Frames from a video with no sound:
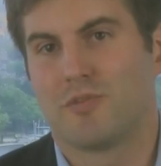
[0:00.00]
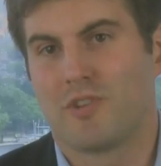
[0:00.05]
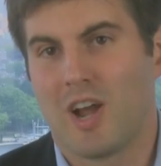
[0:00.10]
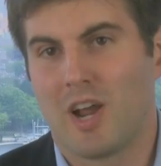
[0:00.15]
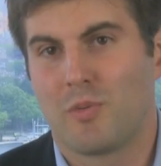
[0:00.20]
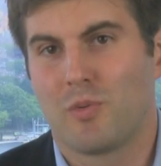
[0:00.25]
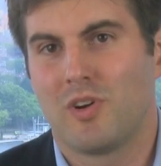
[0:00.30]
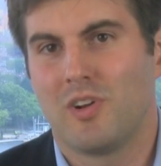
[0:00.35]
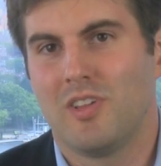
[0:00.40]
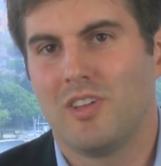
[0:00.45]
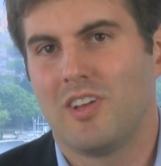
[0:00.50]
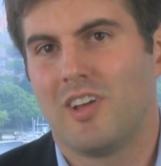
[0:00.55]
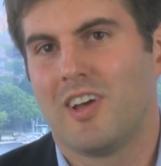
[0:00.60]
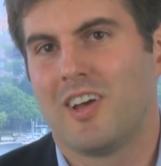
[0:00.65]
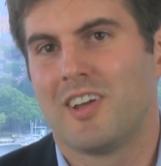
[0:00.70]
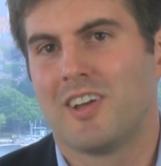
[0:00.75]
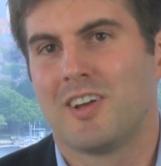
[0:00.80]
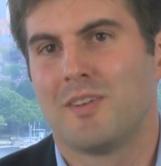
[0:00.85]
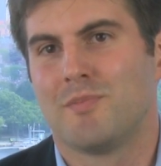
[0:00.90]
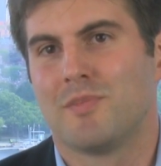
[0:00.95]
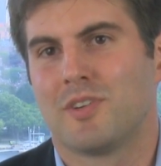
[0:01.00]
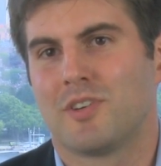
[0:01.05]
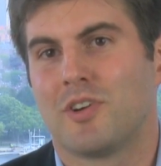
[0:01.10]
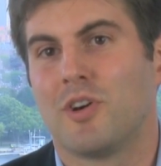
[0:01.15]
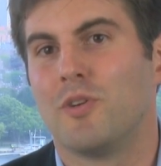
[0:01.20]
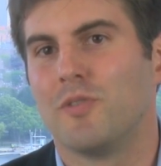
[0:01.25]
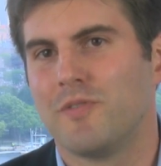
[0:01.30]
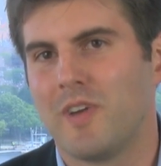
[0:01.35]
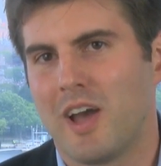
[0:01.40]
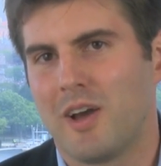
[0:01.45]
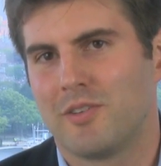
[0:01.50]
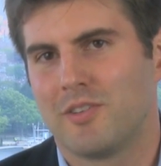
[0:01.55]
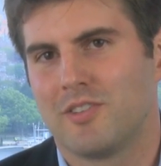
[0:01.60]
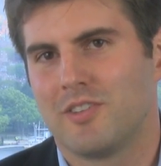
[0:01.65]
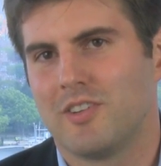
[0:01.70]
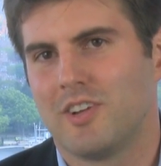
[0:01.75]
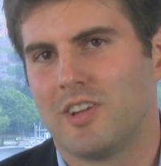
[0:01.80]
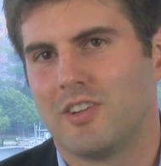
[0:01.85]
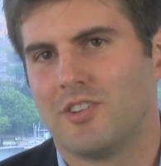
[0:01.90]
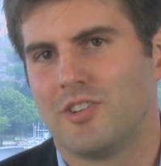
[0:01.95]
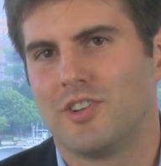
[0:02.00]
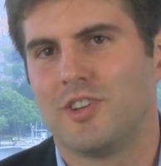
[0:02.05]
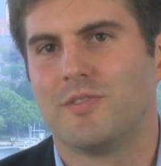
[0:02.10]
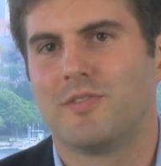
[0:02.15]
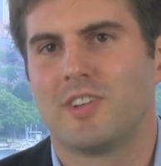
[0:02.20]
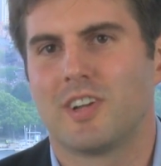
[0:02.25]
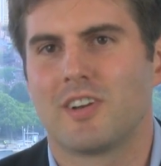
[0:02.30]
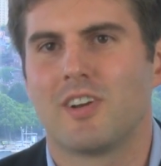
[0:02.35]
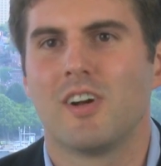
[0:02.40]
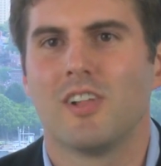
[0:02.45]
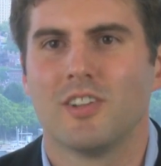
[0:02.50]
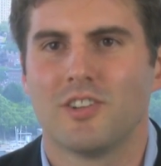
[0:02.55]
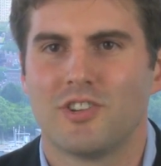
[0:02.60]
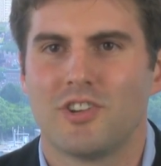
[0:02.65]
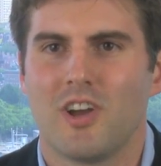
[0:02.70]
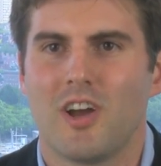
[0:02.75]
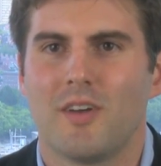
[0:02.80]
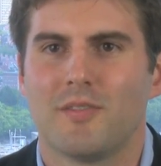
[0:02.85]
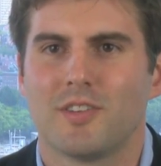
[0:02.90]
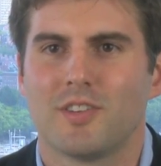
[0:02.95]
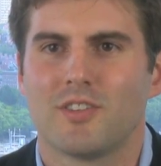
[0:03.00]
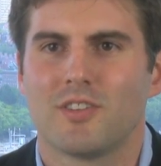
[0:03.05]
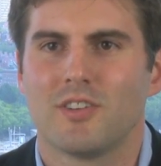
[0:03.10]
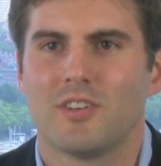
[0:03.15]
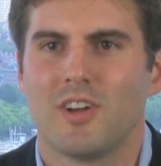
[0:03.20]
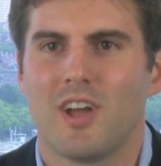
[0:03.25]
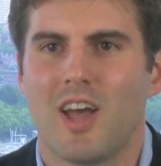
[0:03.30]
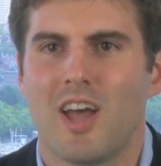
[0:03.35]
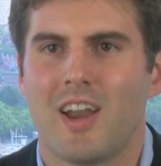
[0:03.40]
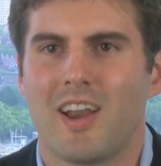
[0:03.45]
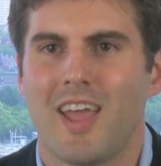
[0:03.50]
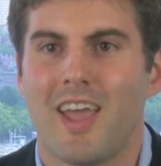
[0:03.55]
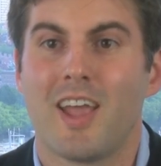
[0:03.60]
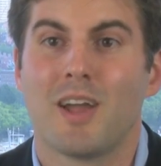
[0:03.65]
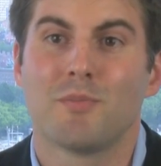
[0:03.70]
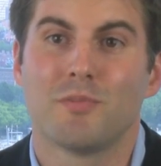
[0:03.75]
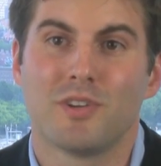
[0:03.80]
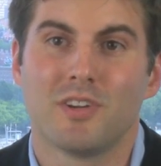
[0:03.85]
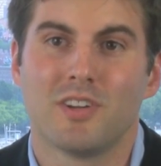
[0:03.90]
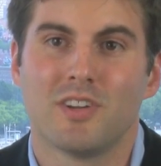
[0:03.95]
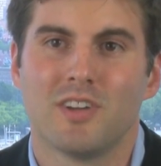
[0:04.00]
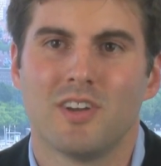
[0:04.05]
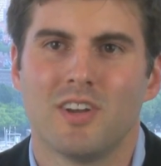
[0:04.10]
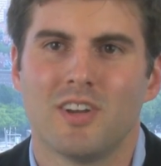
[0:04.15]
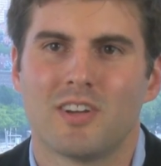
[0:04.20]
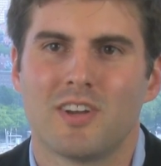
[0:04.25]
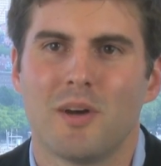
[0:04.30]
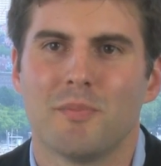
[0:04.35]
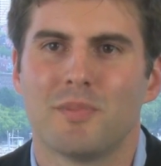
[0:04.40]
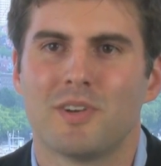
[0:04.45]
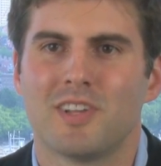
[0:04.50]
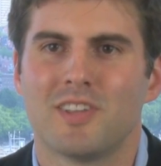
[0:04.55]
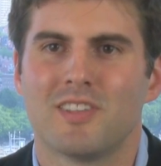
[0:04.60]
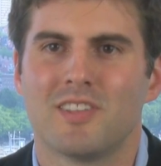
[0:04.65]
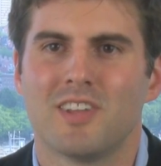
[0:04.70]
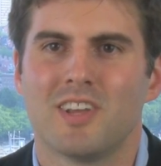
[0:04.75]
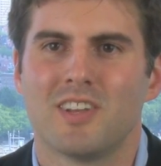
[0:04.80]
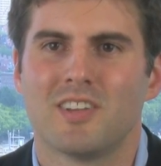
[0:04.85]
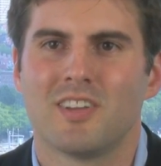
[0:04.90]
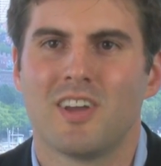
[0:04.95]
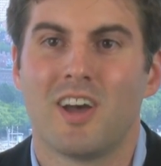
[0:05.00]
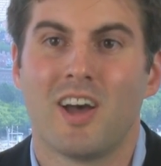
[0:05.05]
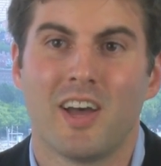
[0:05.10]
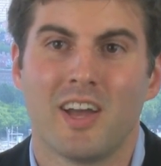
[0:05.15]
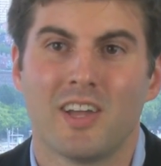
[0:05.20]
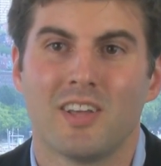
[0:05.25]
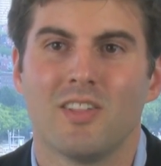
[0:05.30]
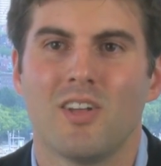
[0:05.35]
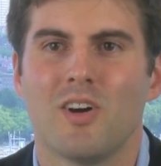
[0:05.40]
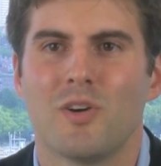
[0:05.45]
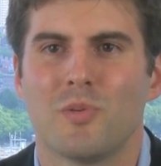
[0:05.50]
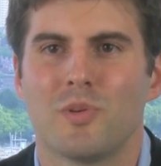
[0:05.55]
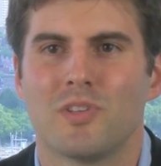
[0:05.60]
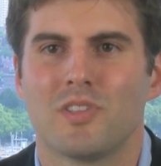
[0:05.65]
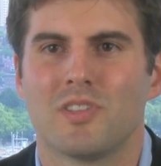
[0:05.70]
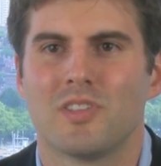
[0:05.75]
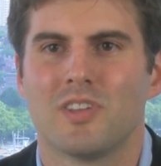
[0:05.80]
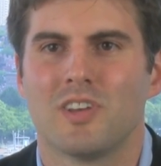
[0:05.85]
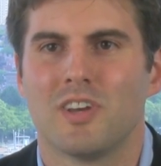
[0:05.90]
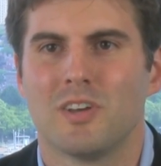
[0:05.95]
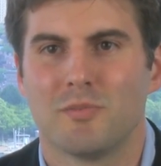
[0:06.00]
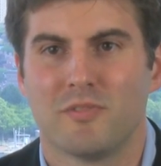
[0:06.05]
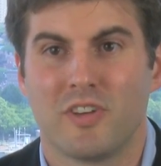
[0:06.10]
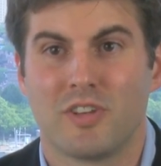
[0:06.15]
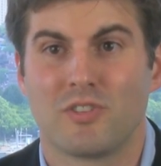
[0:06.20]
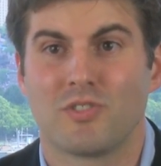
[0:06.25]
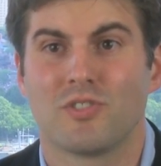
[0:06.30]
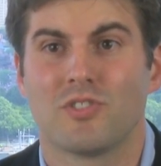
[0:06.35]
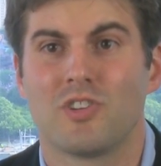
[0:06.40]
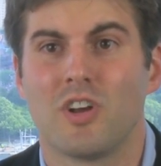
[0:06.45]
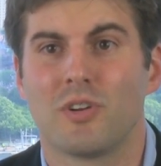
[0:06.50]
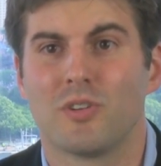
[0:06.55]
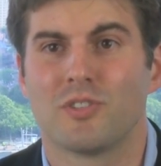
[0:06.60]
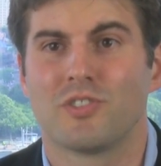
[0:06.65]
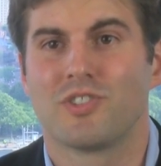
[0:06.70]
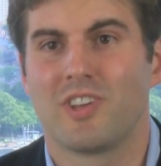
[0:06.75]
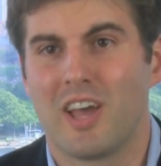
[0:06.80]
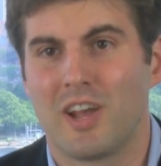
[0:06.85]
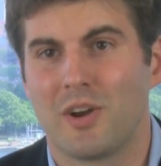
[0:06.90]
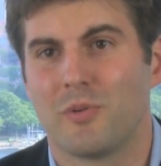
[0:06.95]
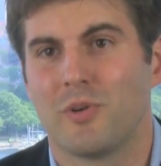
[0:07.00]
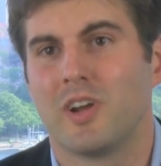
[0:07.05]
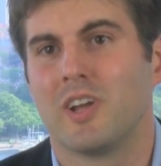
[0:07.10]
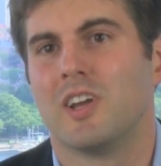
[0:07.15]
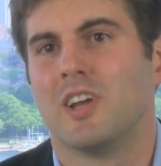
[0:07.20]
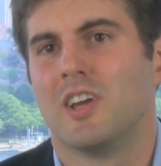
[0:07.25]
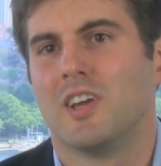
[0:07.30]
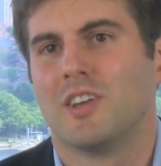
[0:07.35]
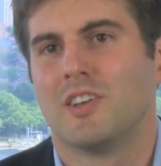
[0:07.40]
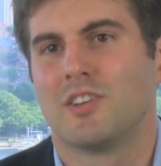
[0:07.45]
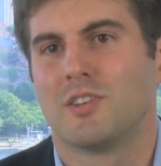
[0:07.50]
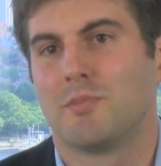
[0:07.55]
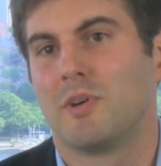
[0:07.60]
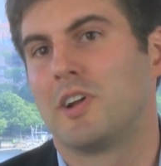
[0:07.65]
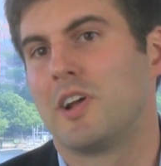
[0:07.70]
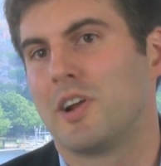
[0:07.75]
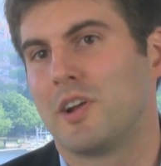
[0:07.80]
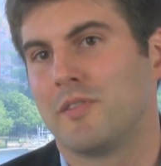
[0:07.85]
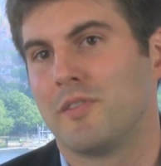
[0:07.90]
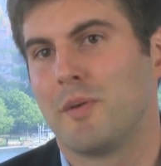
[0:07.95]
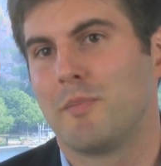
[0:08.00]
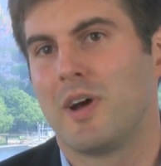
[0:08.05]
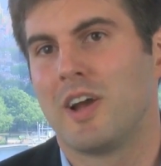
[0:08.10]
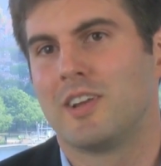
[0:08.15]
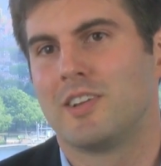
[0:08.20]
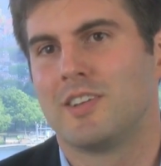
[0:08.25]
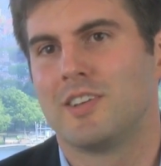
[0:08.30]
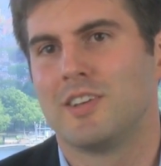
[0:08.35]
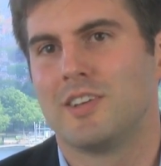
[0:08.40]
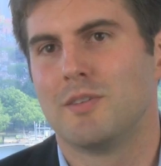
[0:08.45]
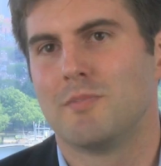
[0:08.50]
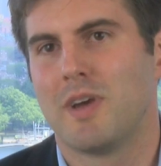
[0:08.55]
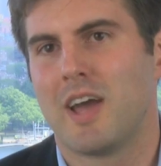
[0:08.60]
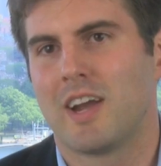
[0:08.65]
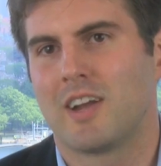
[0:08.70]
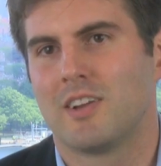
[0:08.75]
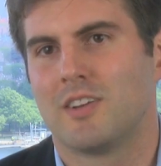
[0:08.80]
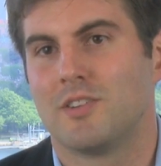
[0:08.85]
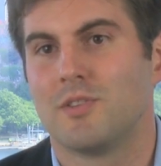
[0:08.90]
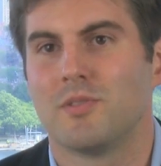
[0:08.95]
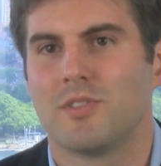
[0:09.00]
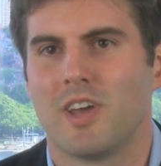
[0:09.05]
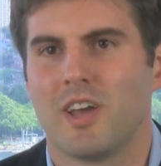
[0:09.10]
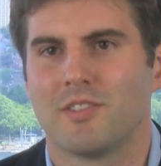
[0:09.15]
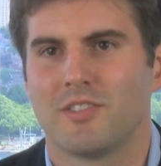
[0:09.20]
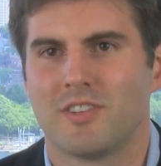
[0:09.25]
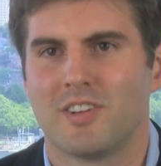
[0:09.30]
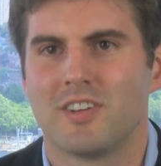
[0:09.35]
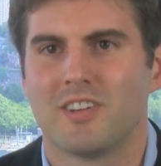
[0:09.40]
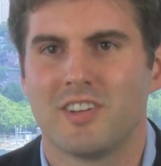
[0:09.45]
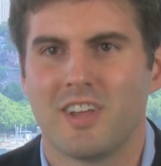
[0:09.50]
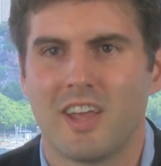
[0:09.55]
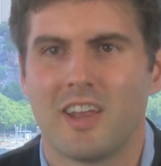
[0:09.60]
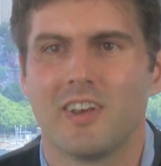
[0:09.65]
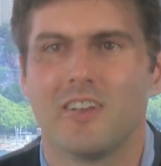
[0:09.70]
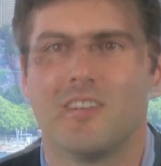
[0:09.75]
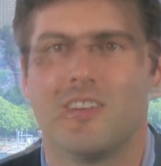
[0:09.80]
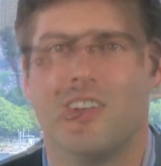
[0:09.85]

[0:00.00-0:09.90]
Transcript: Bradwell. I am the co-founder and chief technology officer at Ambri, a company that I, along with uh, Professor Donald Sadoway, spun out of MIT back in 2010.